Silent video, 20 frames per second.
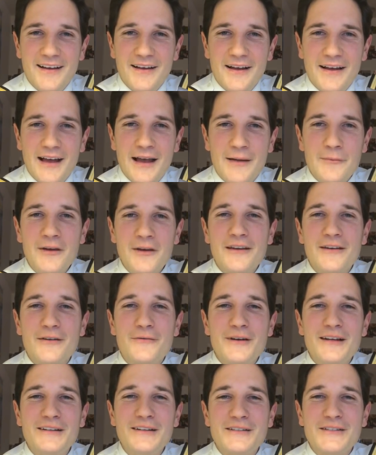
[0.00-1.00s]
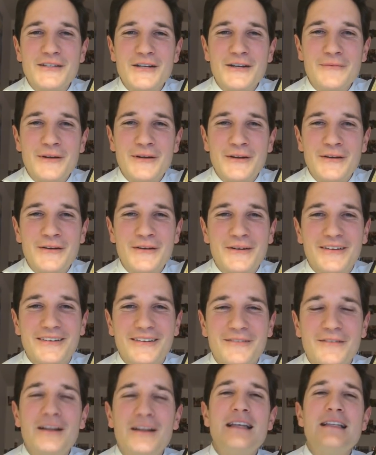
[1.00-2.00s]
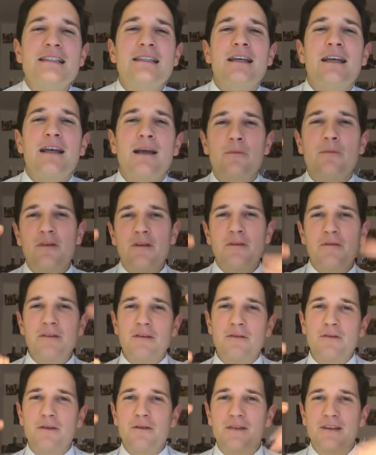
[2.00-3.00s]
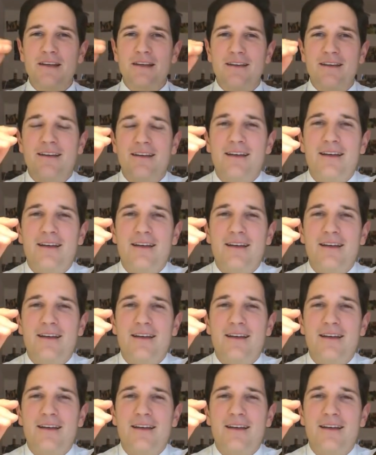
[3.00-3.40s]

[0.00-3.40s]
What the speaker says: Am I a real German or not? Well, let's say I'm 50-50.